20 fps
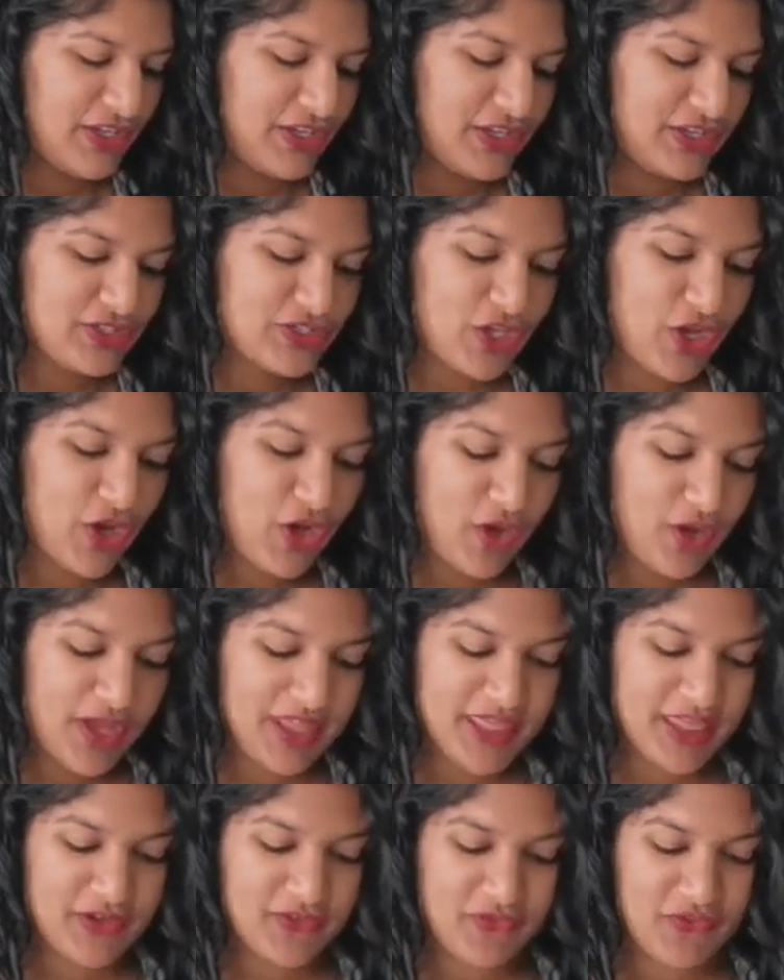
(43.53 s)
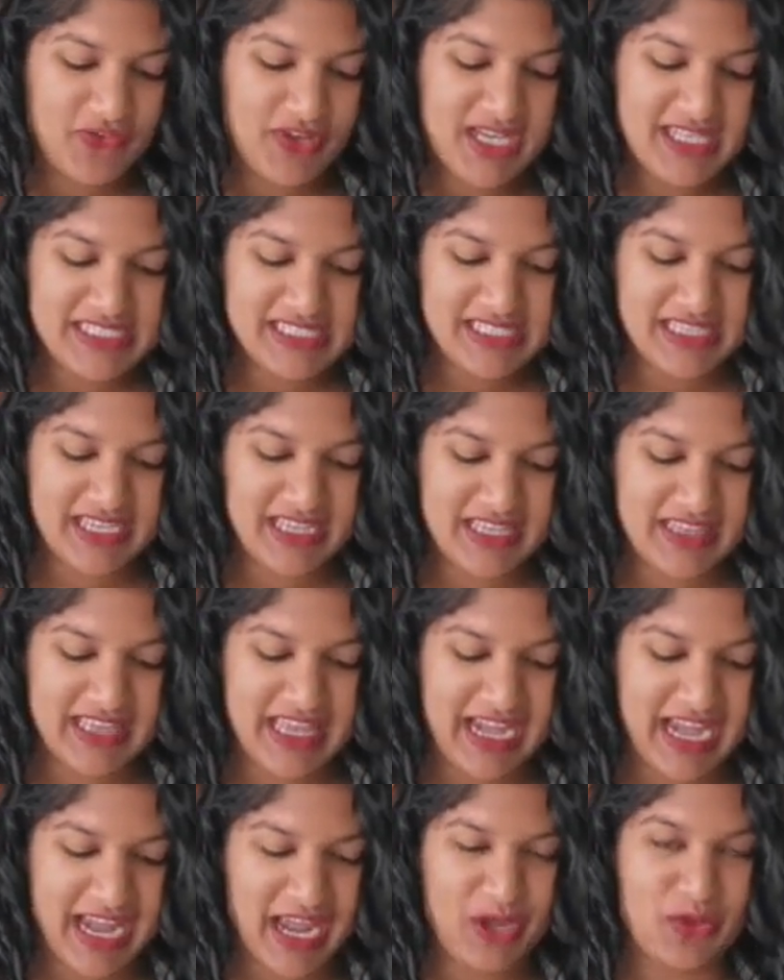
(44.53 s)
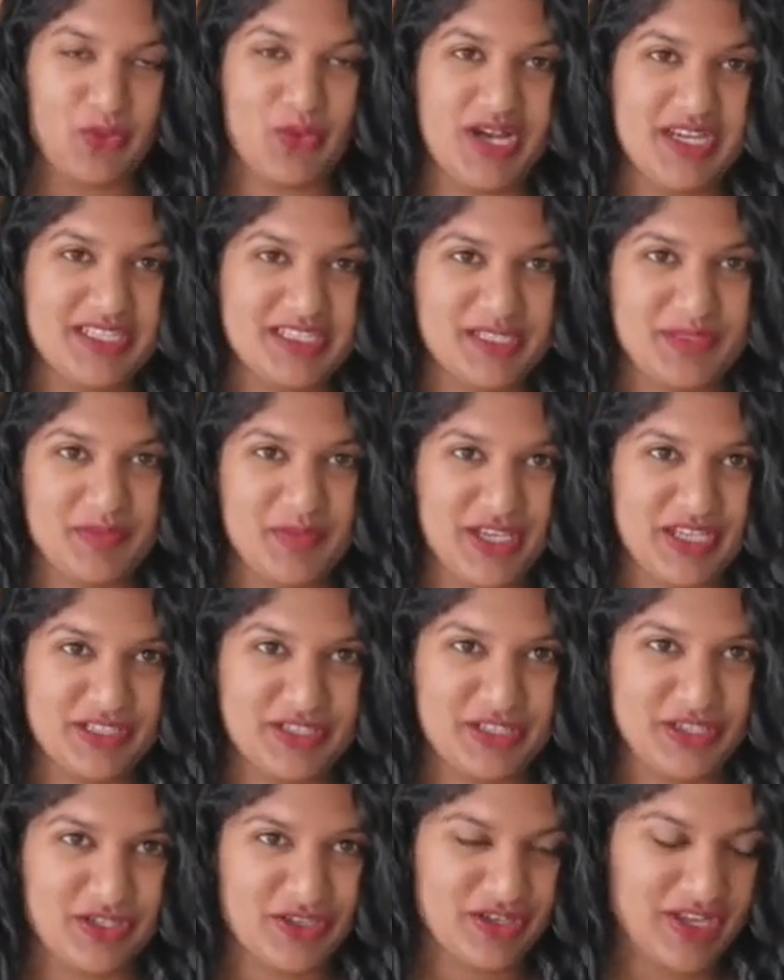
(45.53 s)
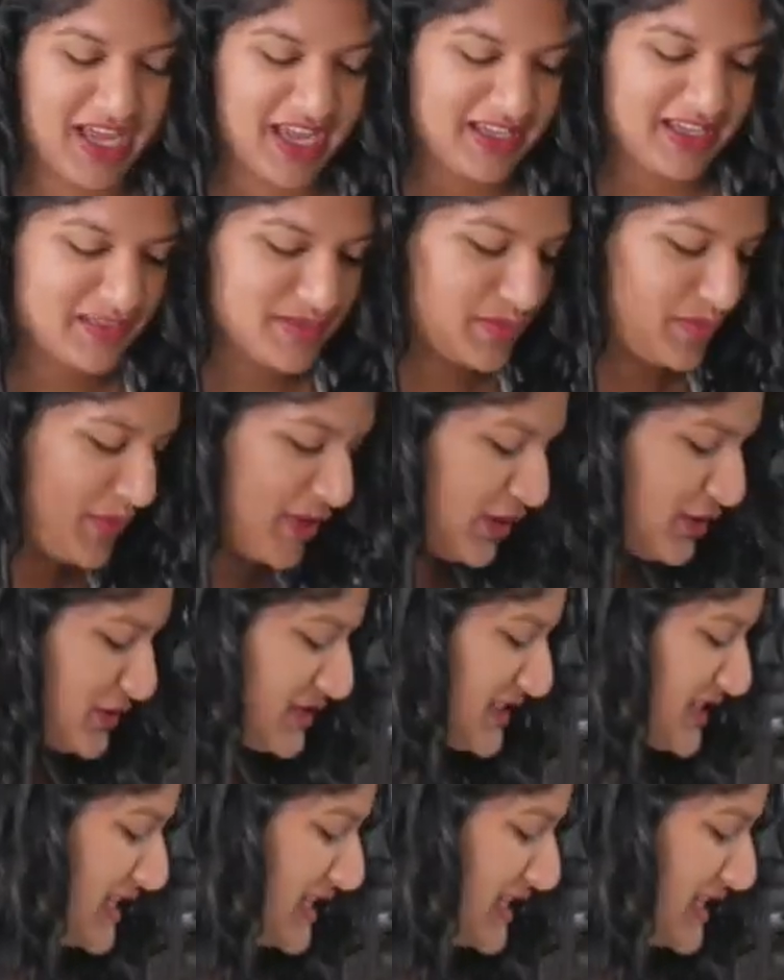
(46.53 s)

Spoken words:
So the first thing that I want to speak to you guys about